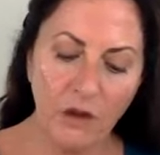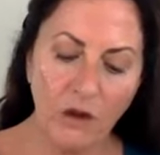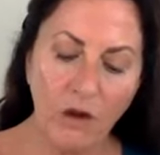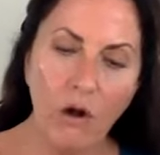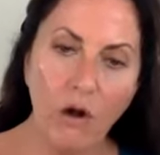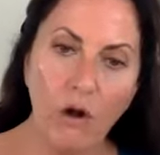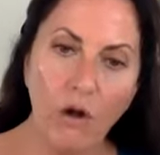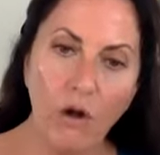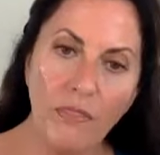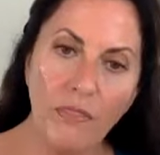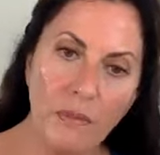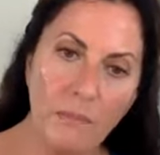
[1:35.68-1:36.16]

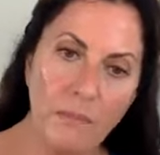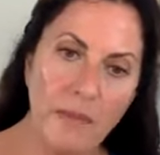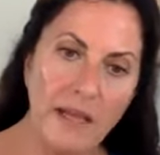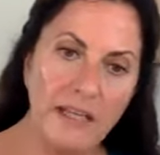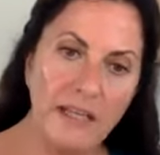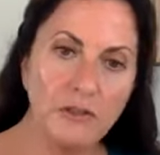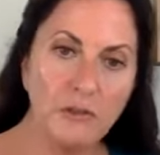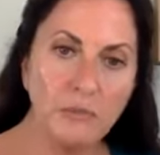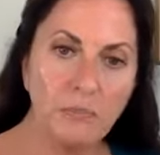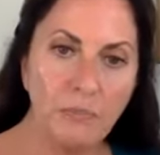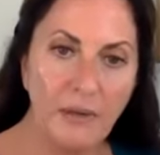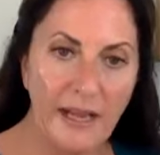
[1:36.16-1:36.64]
on the
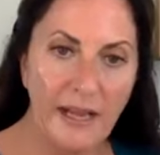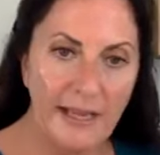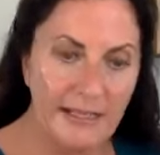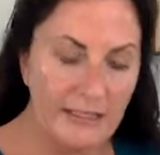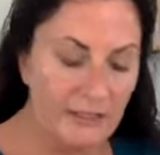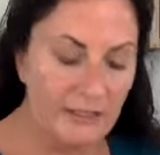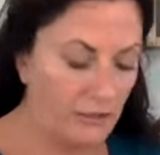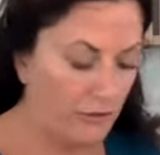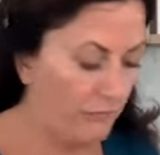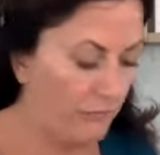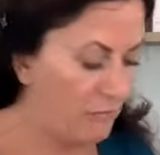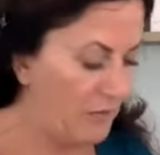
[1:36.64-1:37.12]
metal
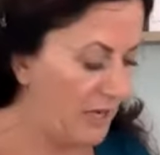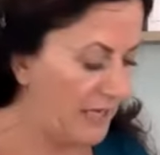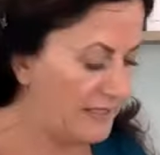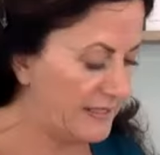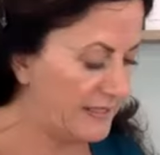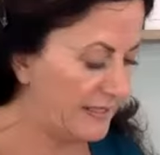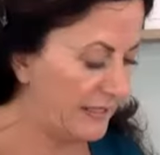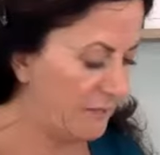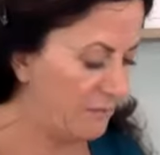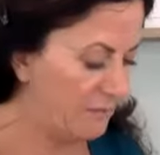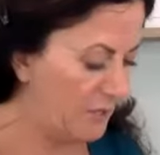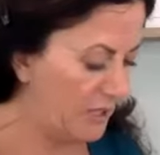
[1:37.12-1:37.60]
plate of
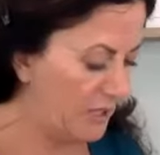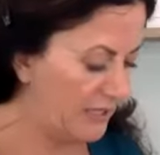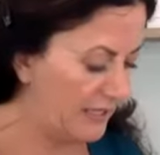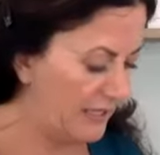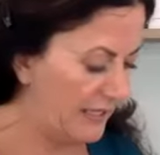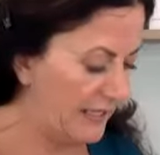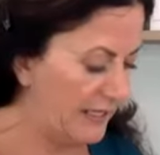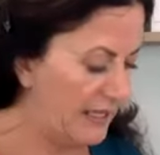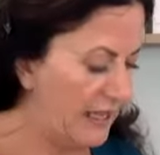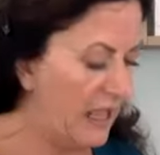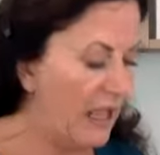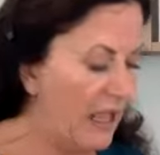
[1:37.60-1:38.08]

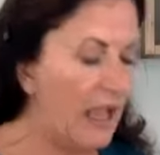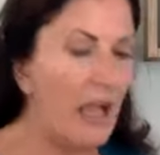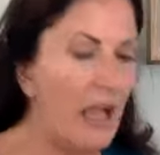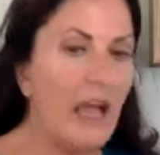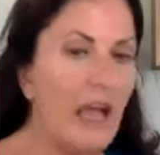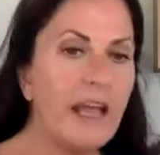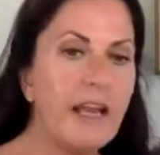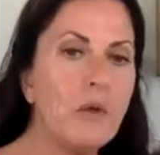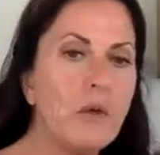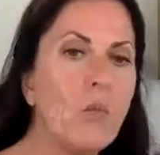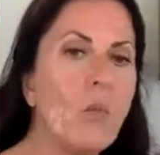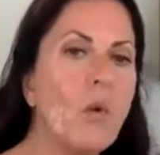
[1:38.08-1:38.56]
myskinbuddy,
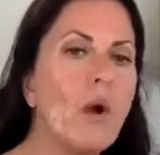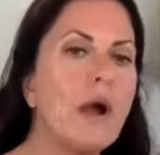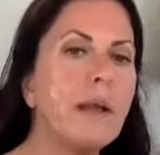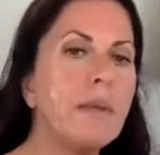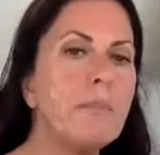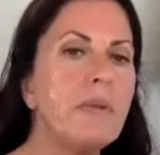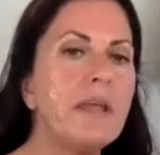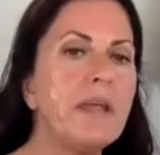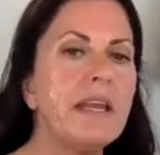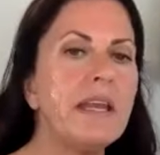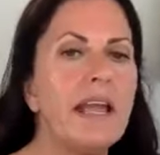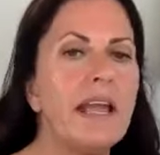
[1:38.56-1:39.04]
and I'm
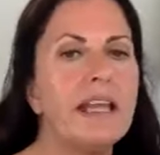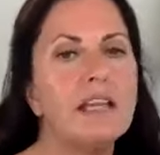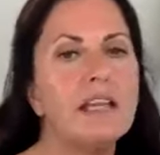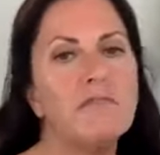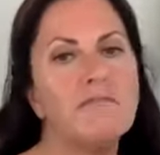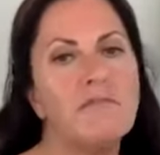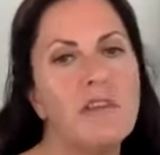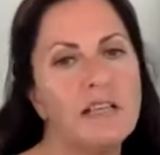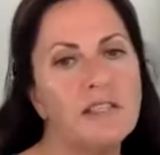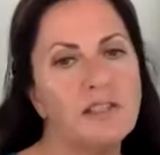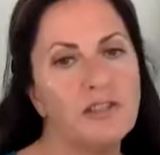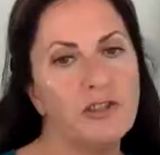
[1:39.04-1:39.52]
wiping
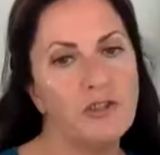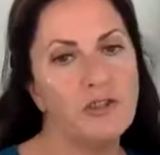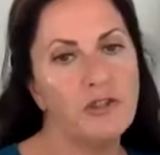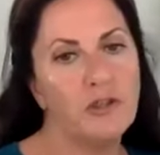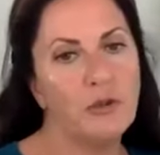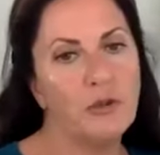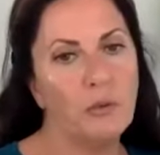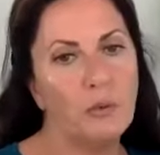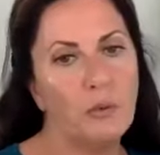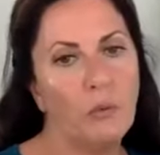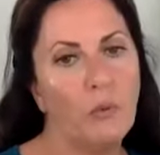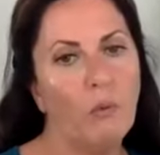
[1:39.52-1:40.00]
any
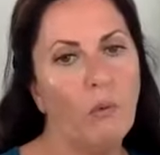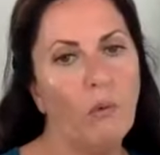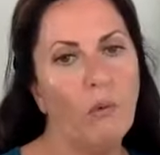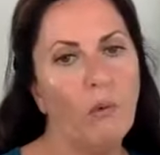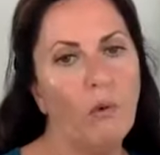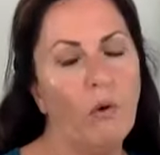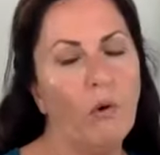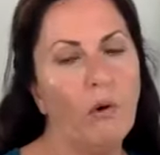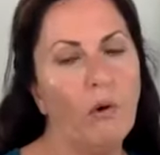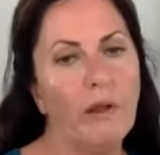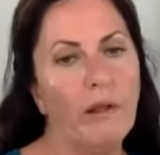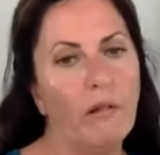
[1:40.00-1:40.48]
residue
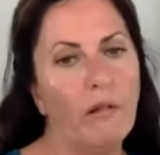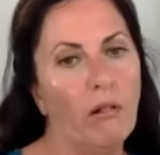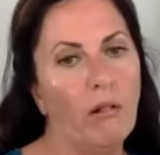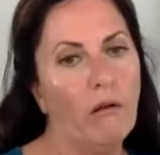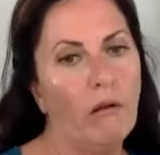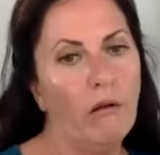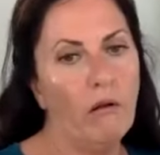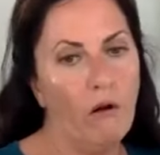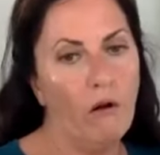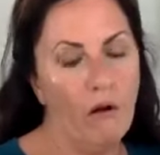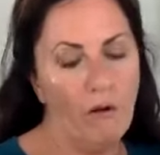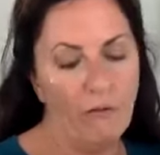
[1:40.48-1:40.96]
oil
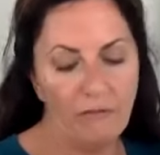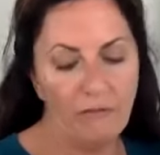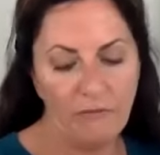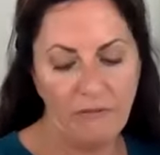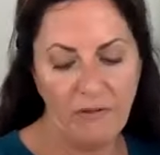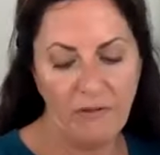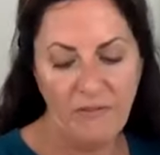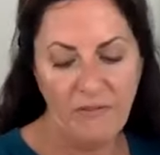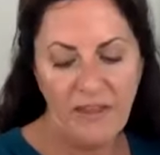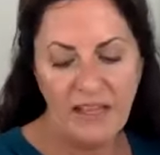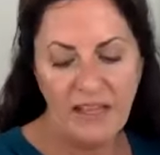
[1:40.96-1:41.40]
off.